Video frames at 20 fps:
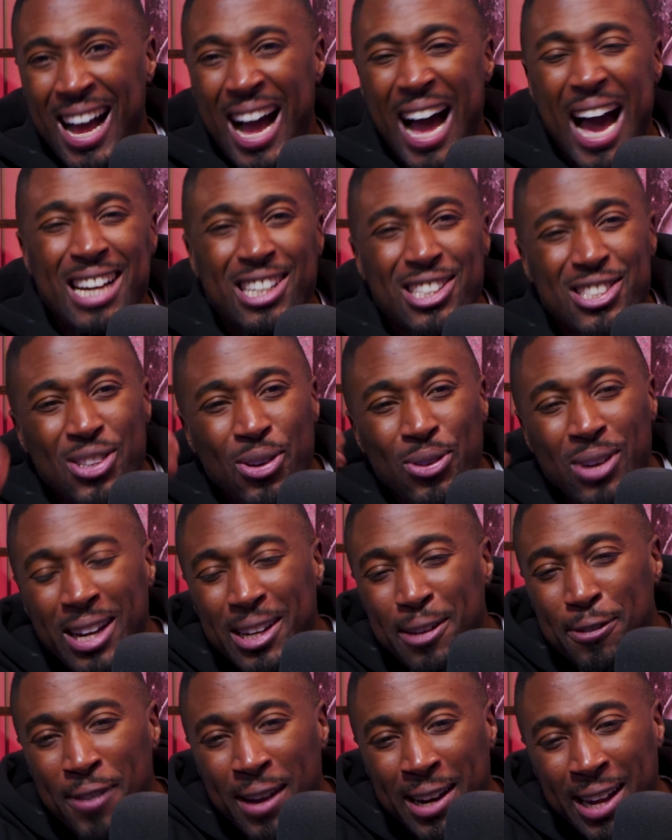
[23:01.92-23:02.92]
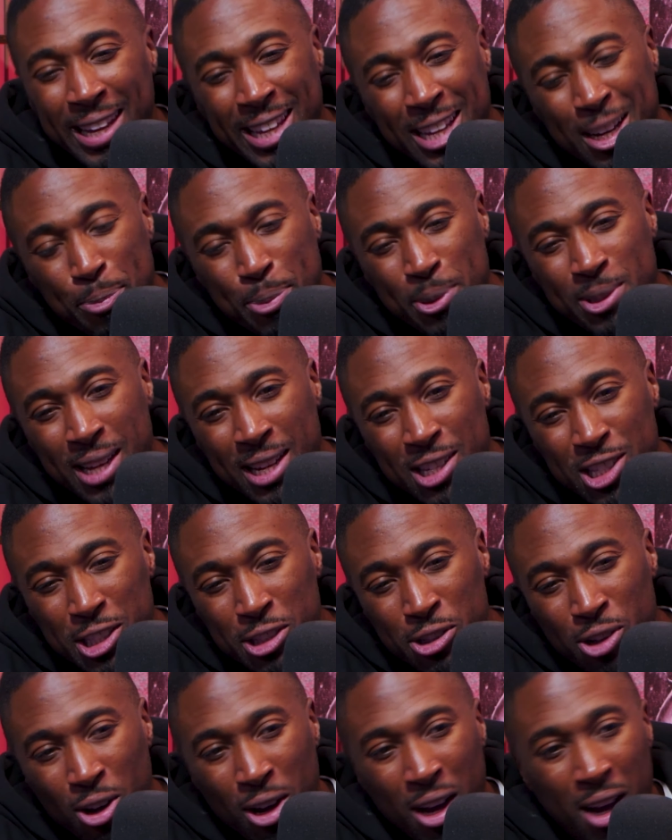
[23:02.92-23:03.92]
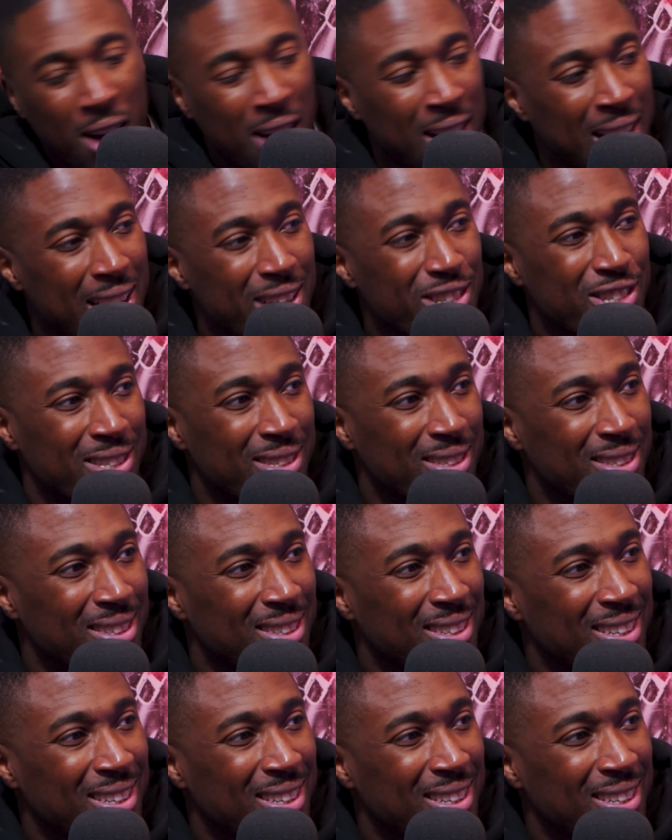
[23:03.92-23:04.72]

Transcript: I just don't like the fact that he could potentially knock out a legend.